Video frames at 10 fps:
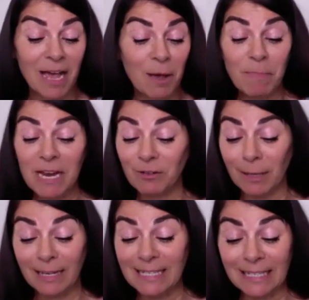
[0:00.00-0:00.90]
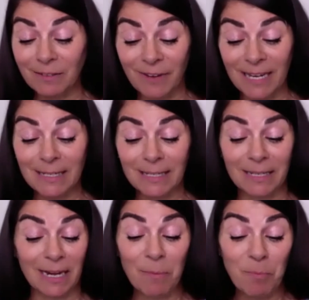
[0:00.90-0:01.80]
major athletic events,
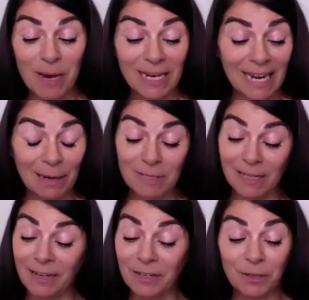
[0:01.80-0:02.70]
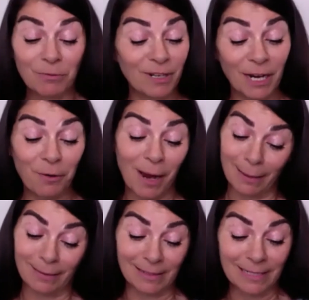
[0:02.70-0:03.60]
Olympic Games, London, Rio,
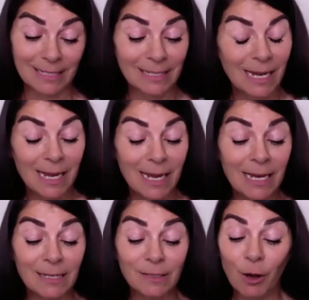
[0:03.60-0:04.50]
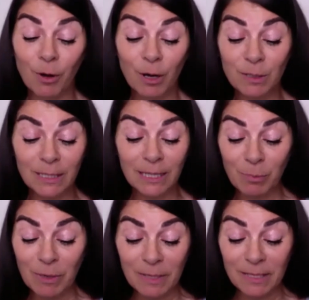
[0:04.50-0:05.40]
Athens. He has co-hosted the
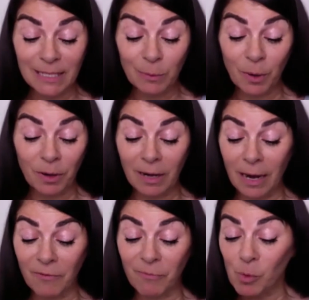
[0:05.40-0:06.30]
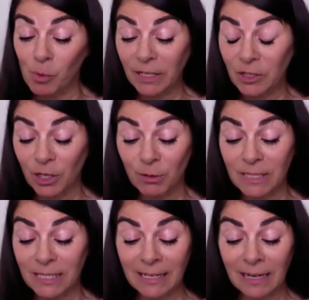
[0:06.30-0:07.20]
BBC One live morning show
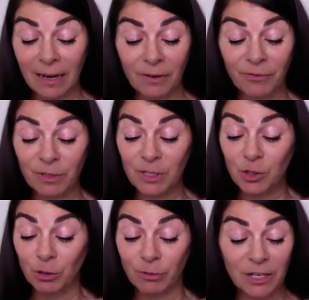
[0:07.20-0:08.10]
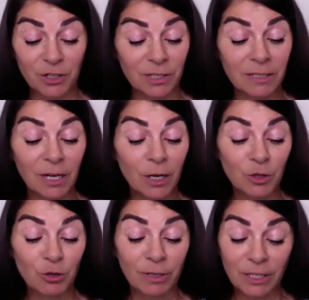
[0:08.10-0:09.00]
Sunday Live for its duration
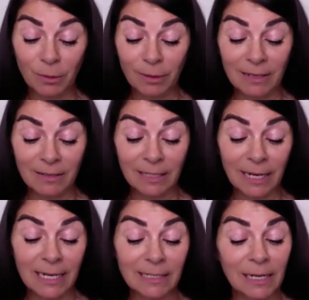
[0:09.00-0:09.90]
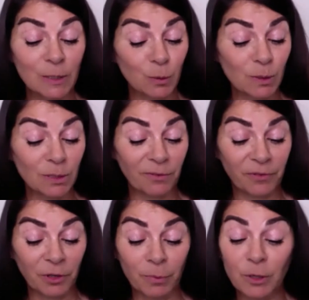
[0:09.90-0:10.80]
during 2008, and has also
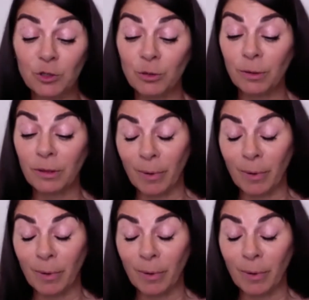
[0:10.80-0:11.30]
filmed The Truth